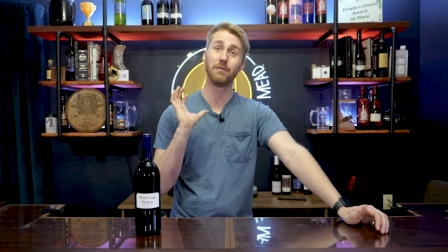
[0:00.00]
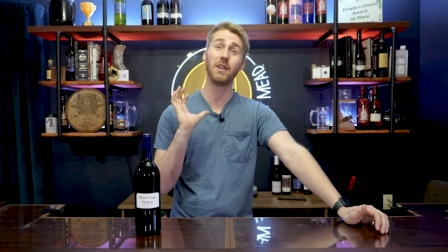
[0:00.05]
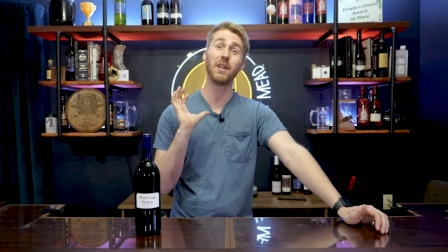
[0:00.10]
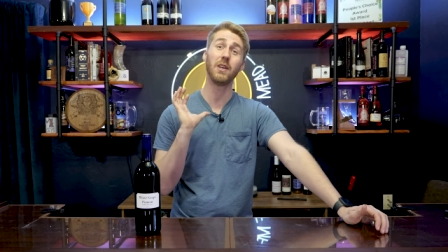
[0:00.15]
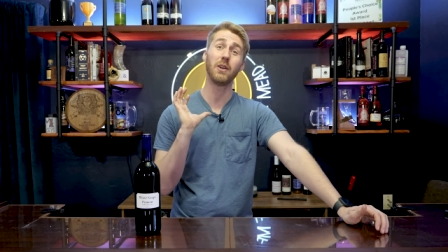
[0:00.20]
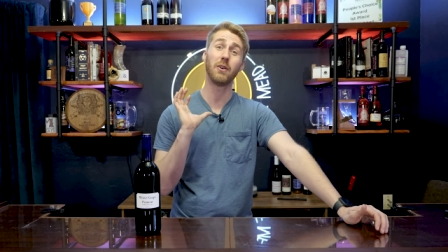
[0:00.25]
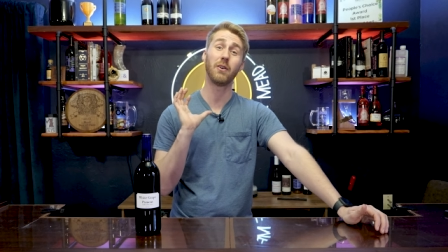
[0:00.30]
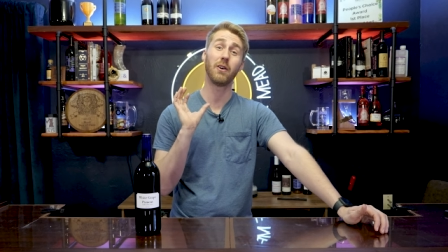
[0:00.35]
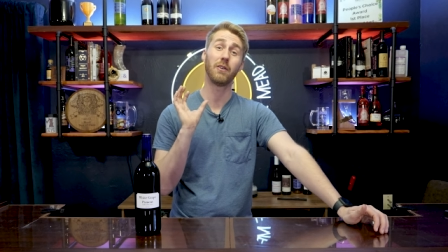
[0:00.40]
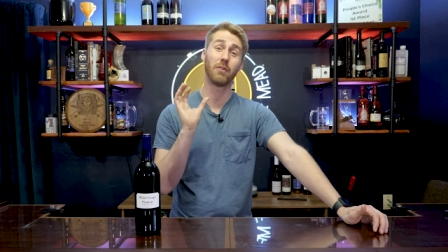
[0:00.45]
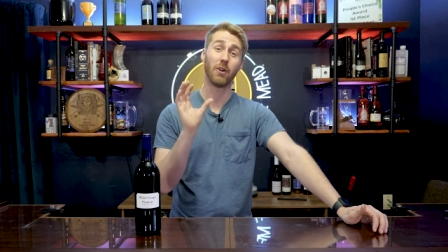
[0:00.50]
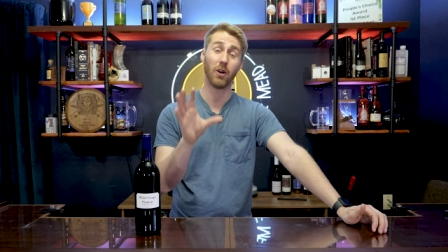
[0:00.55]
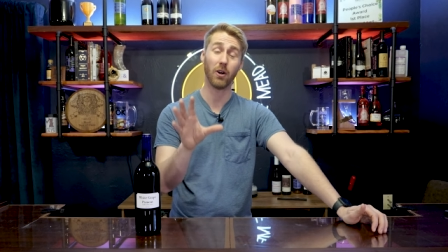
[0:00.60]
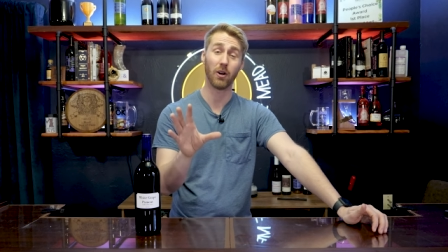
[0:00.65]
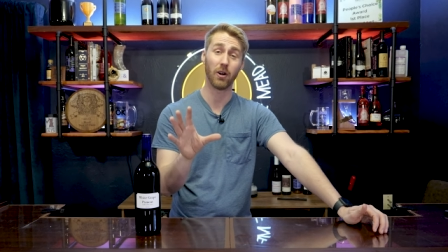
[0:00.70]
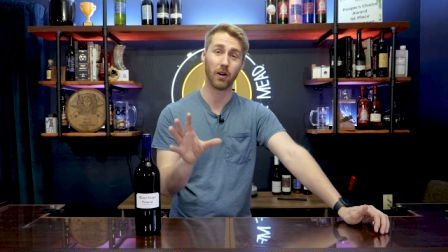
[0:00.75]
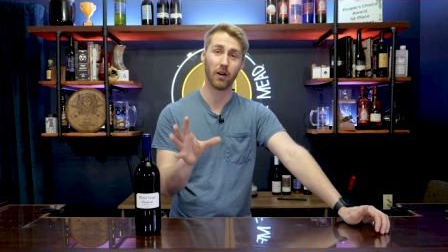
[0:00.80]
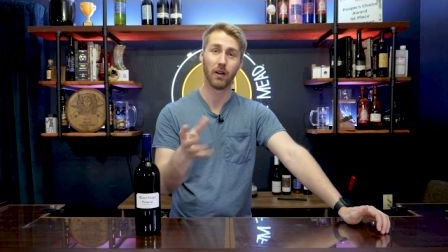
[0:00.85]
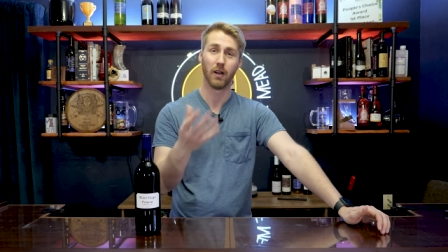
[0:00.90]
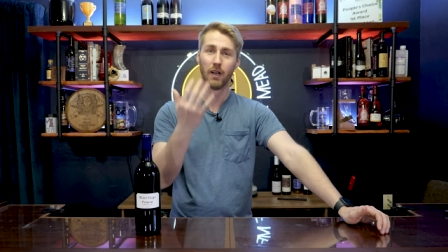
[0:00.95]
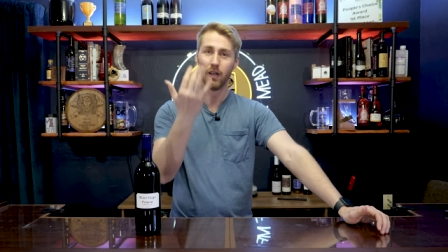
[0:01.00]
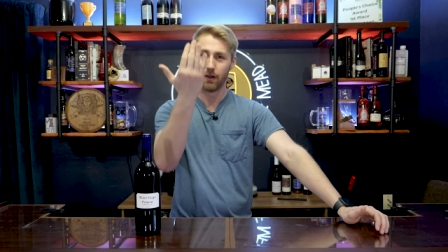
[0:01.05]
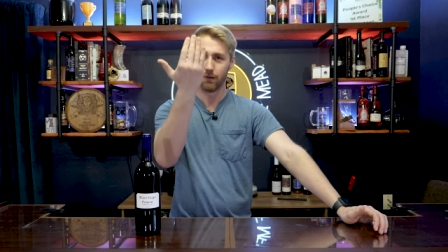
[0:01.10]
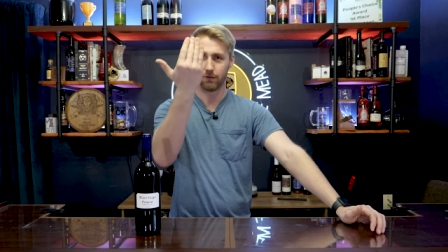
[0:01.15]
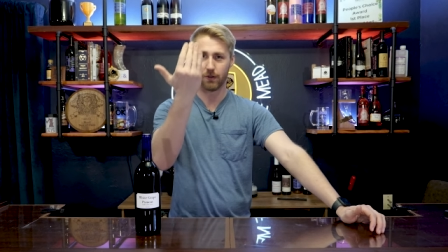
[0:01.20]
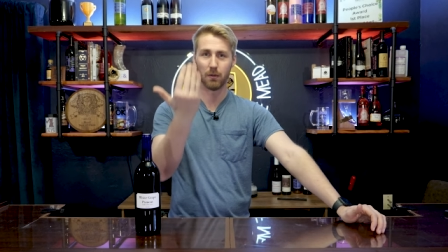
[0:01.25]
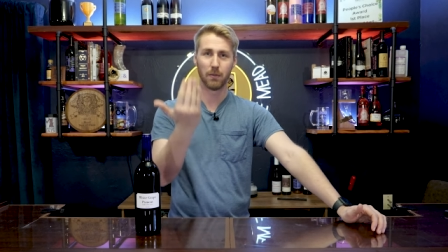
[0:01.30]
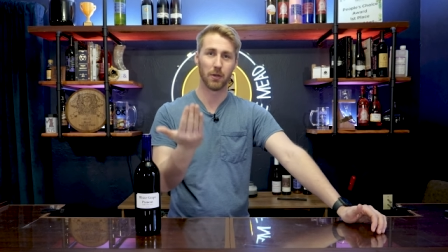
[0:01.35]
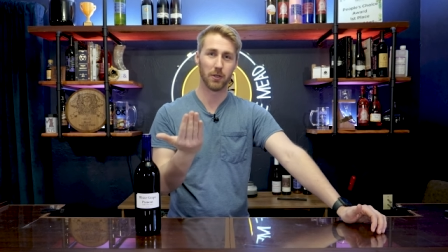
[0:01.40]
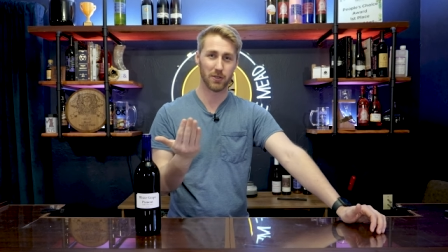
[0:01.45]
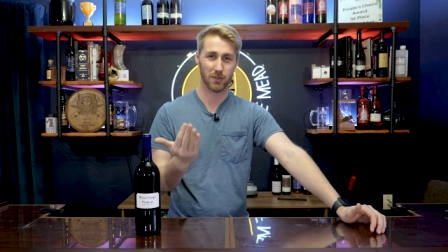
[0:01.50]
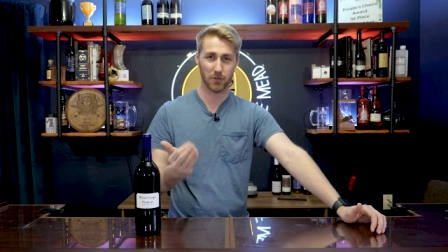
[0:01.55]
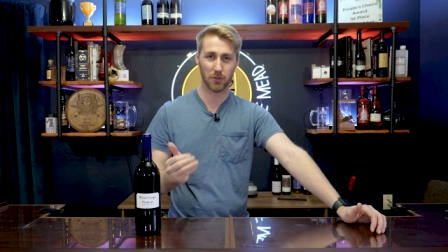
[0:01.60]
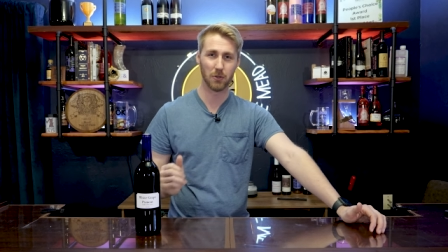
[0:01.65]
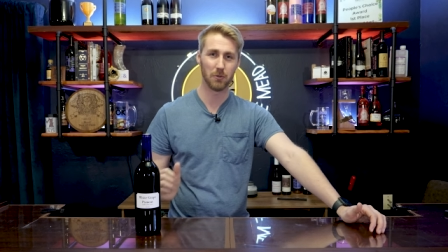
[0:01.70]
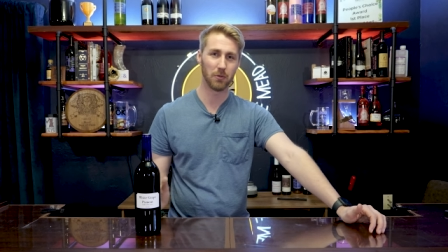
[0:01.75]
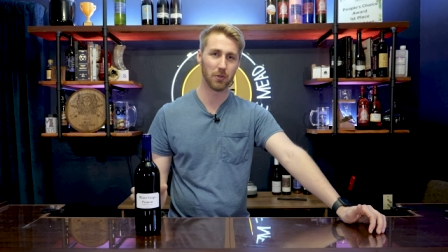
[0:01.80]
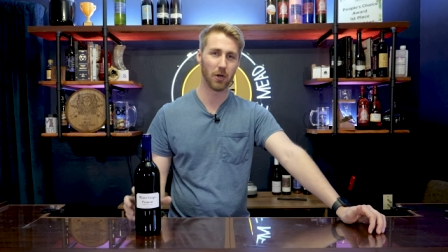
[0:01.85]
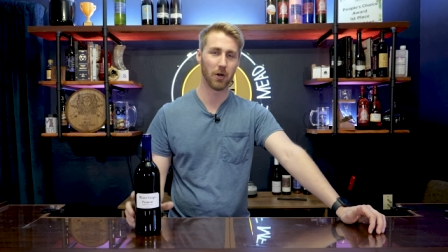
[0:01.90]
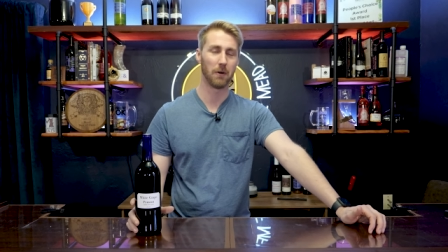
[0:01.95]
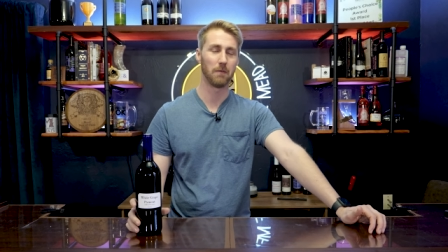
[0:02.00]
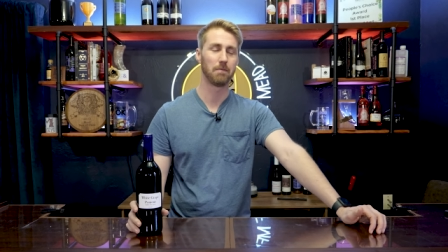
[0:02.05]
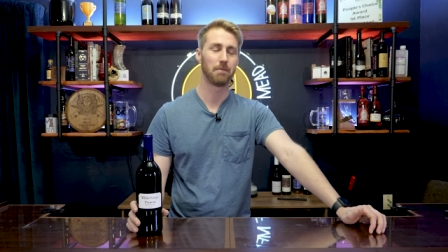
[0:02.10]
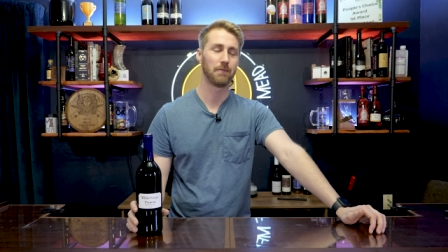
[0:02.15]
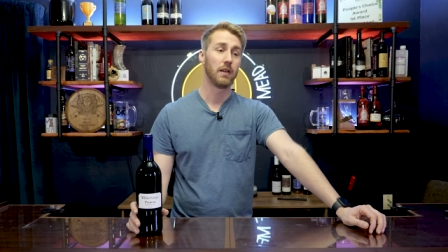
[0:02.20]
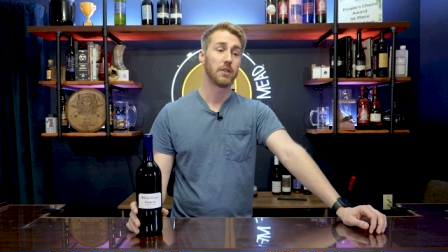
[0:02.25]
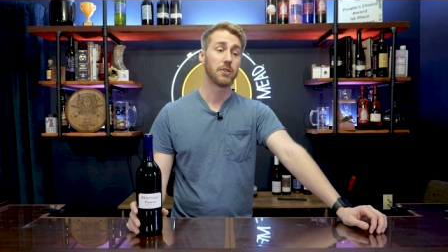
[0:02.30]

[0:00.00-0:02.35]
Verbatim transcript: video of her from her Zoom call.